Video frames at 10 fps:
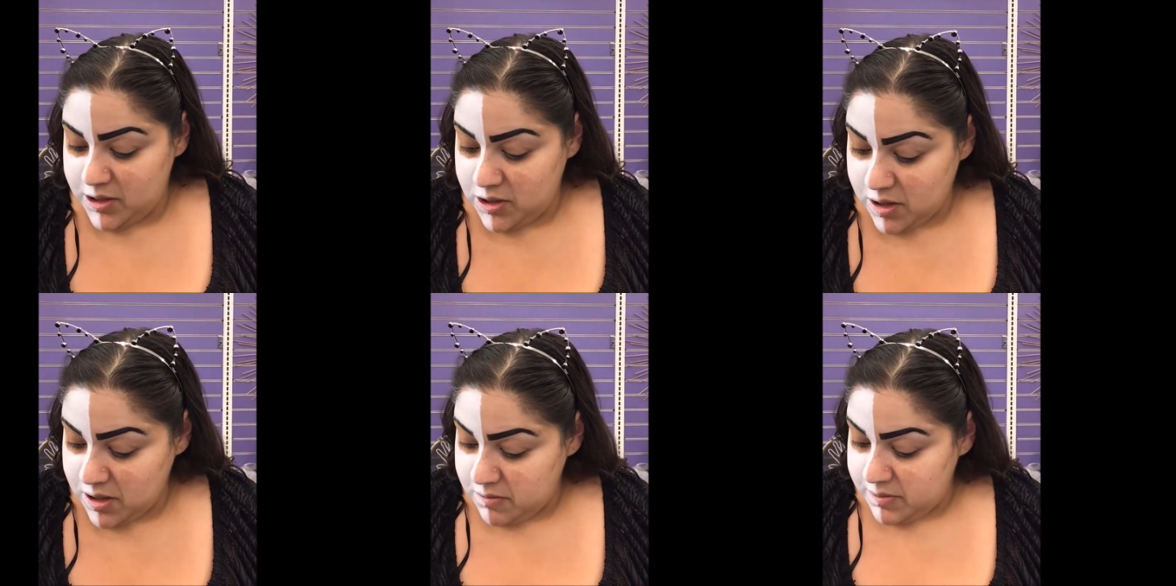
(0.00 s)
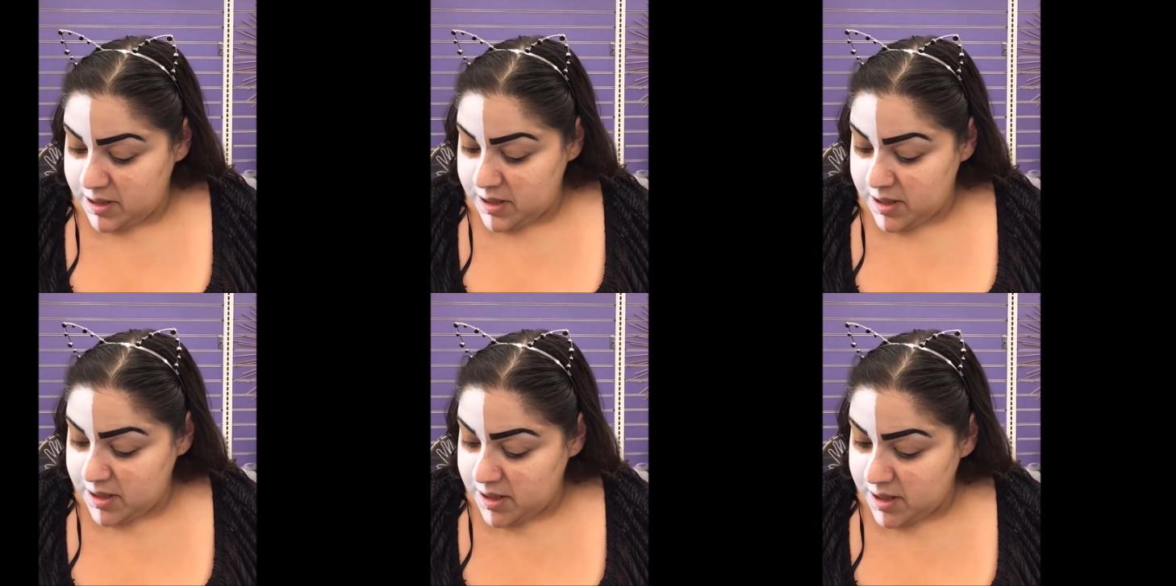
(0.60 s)
Enrique had
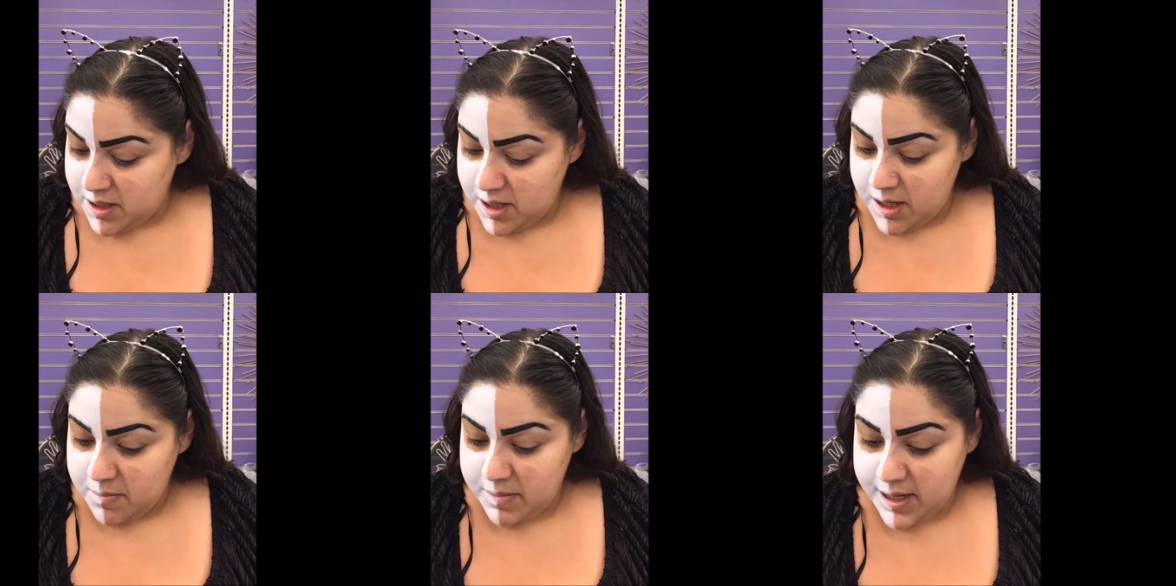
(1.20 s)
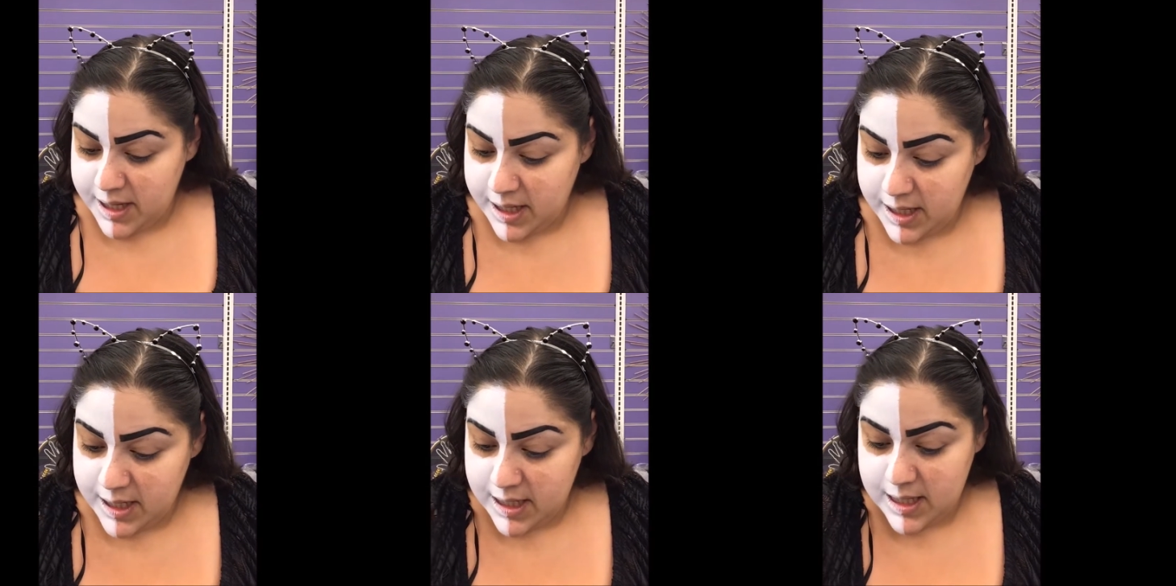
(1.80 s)
worked hard collecting wood